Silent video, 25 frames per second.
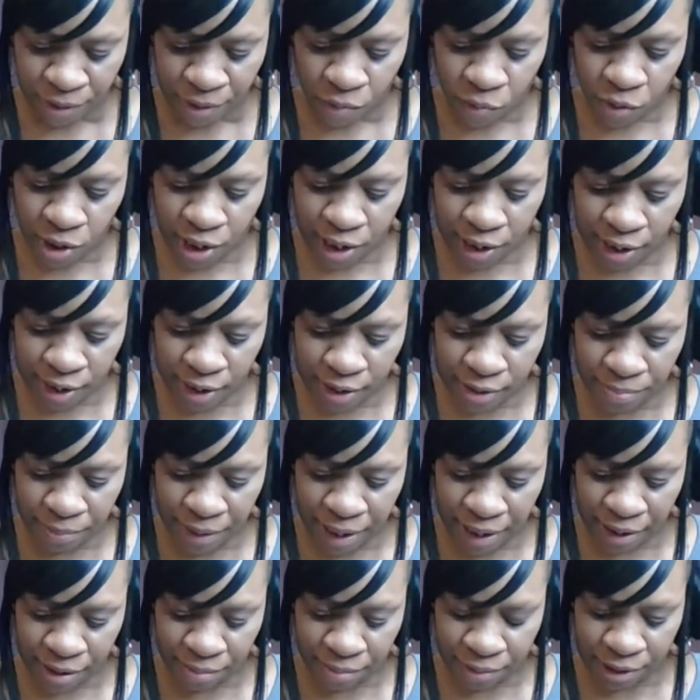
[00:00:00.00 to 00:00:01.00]
one is
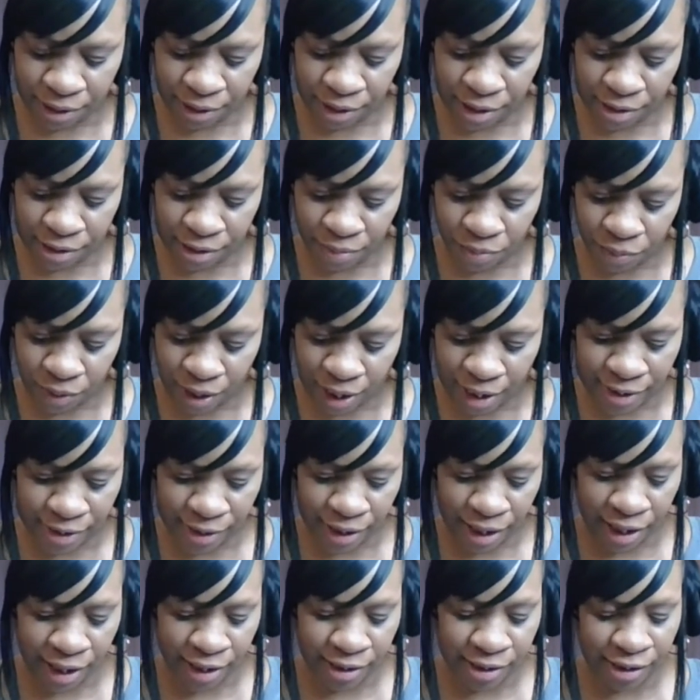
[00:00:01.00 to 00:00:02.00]
makeup cleansing wipes
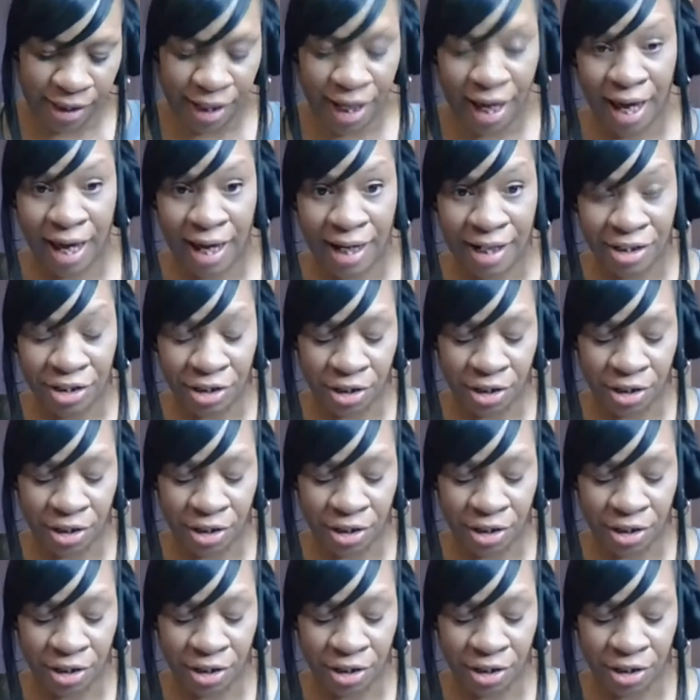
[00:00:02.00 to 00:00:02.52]
anti-age,